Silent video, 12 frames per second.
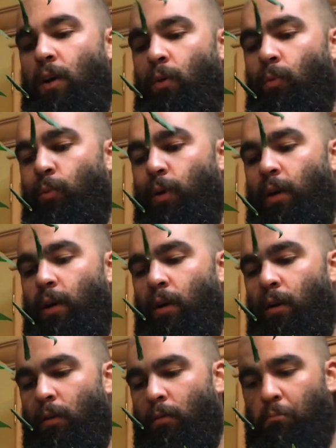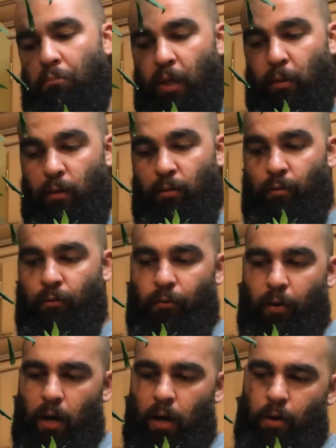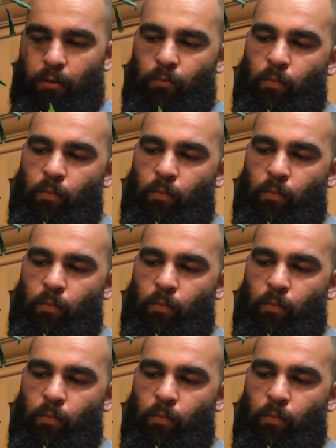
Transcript: where maybe even 5.